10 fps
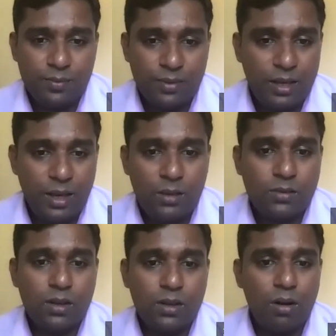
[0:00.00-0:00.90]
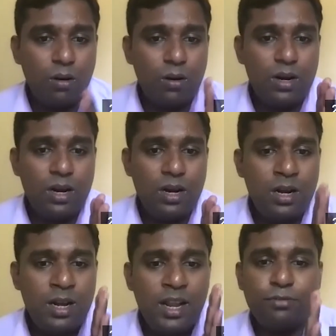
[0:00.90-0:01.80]
is
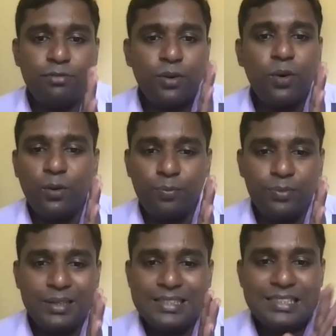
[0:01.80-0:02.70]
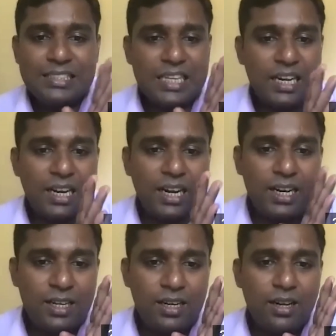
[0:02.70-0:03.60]
only for
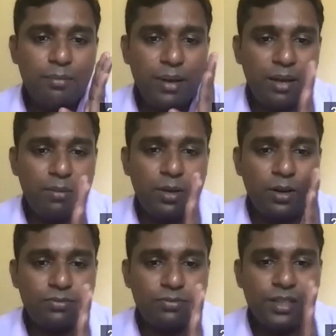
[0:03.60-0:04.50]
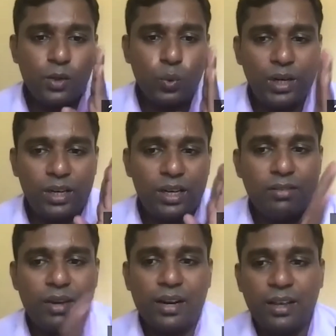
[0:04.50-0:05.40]
second baby of the twin
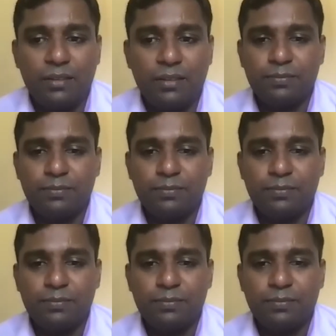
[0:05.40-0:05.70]
delivery